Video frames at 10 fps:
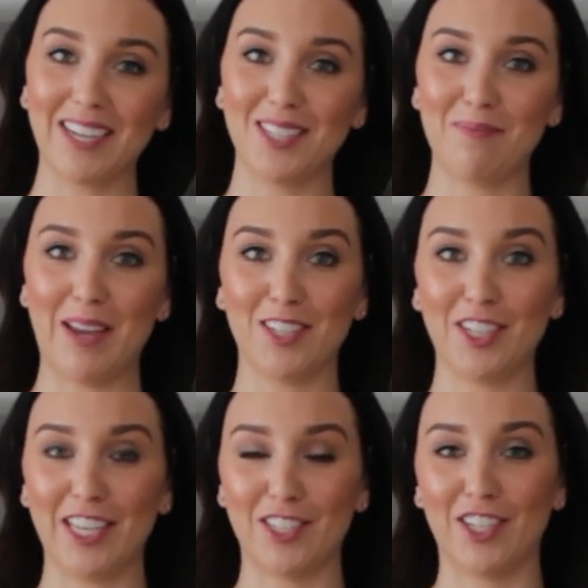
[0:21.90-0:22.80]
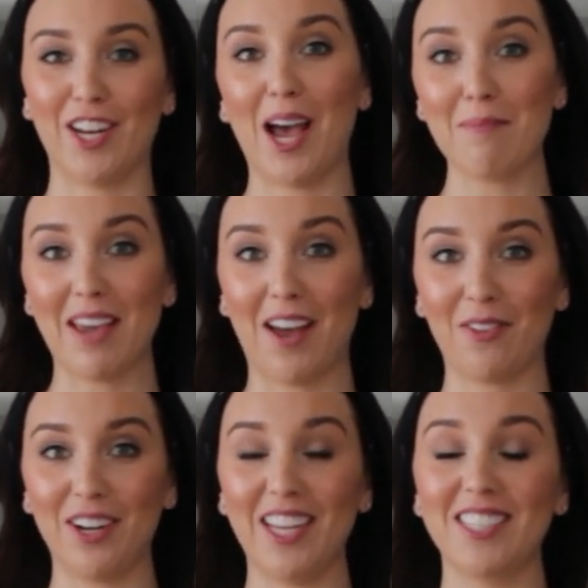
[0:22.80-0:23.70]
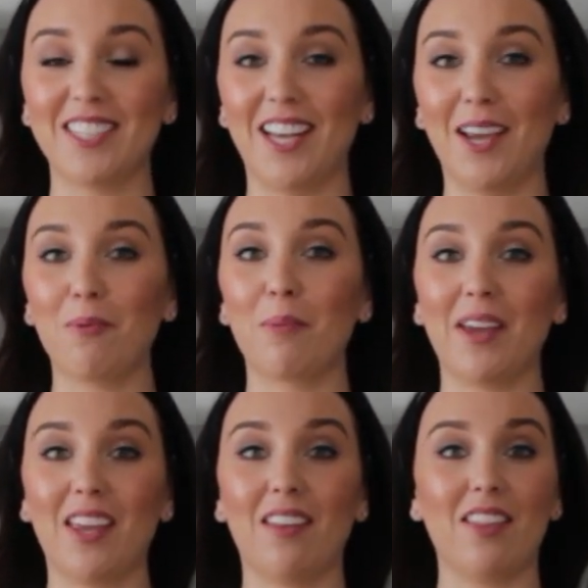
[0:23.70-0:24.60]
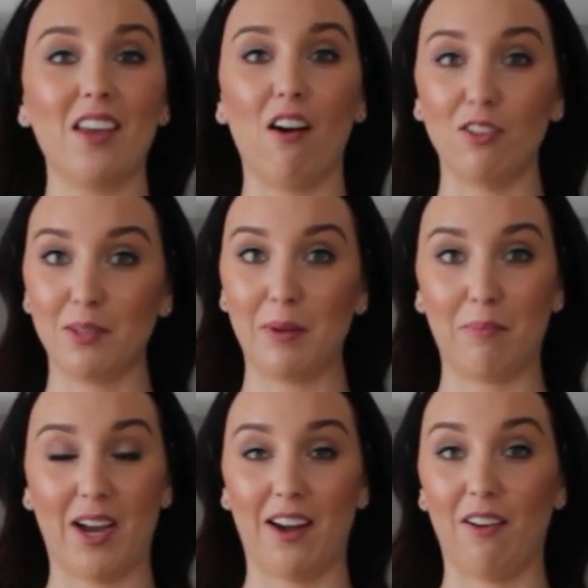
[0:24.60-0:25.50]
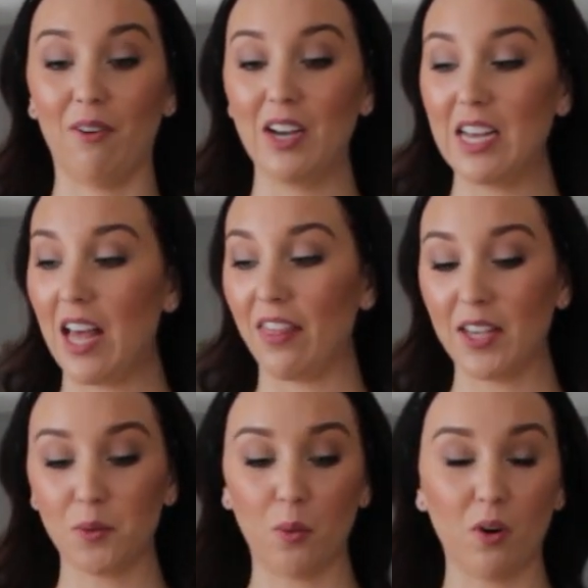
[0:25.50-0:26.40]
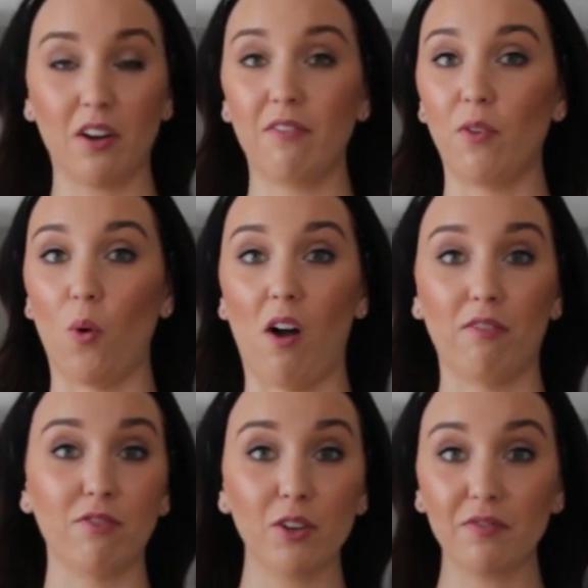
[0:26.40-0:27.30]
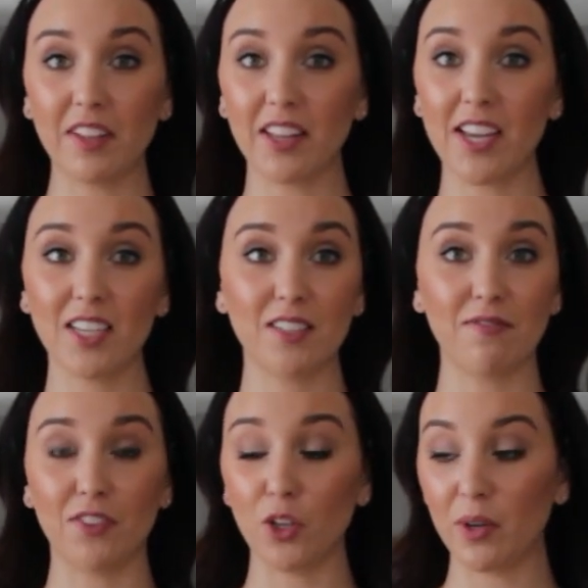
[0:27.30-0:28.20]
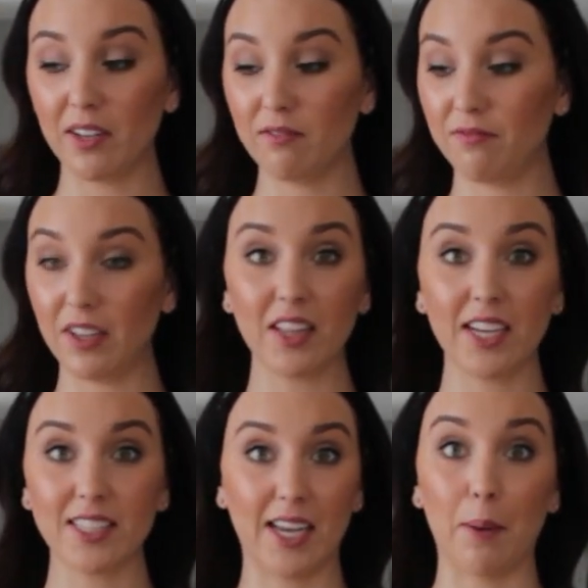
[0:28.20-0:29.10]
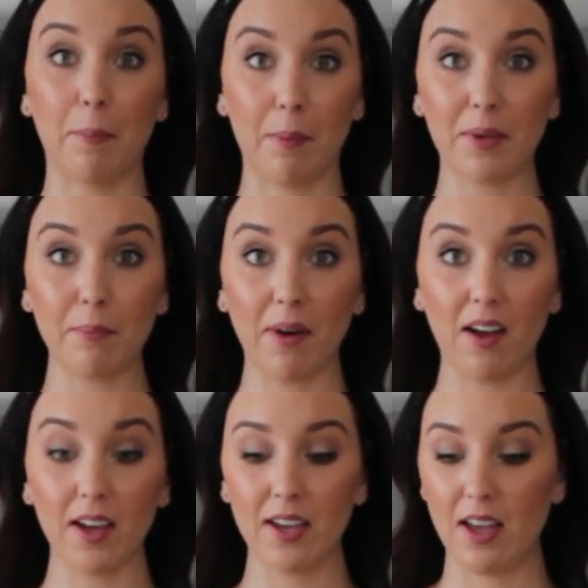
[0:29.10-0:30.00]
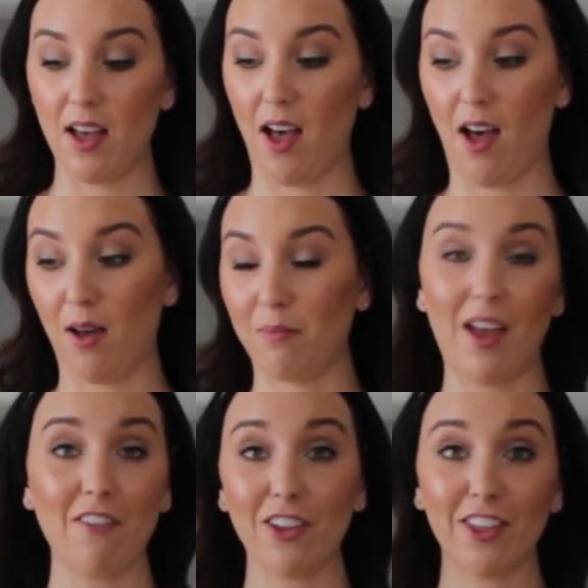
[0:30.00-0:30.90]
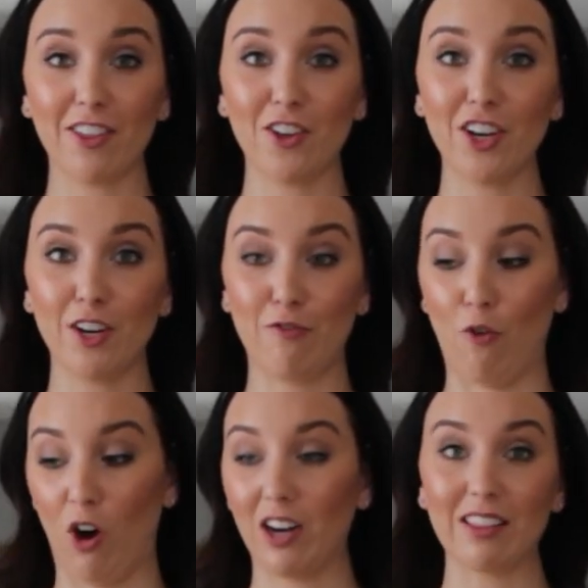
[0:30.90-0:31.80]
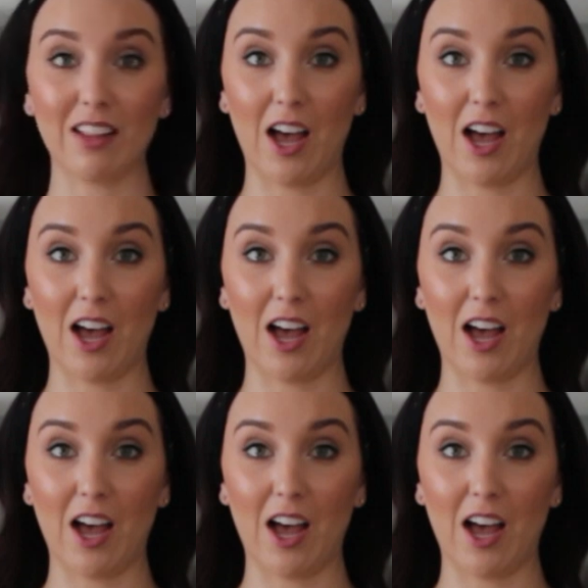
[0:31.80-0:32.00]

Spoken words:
back to the Pantry Kitchen. I'm Catherine, and today we're making the ultimate pie dough. This will work for fruit fillings, fluid fillings like a pumpkin pie, everything that you need it for.